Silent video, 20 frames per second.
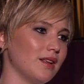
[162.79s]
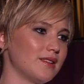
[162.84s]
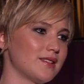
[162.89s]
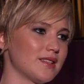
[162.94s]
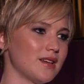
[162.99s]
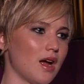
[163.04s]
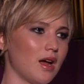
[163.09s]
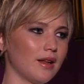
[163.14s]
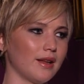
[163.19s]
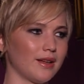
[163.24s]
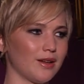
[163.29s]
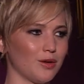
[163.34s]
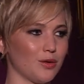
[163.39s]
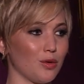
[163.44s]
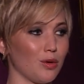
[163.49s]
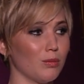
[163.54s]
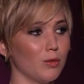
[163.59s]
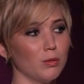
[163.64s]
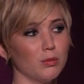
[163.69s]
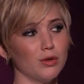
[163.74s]
It's not like a
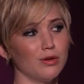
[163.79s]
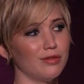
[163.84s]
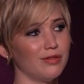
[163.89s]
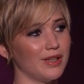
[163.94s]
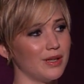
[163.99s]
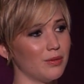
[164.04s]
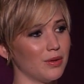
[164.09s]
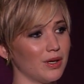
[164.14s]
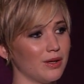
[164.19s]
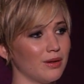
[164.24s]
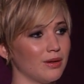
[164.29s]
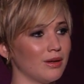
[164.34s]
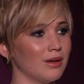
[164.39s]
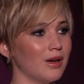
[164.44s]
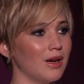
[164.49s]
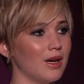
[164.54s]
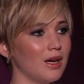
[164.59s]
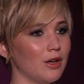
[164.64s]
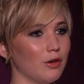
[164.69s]
normal movie where you're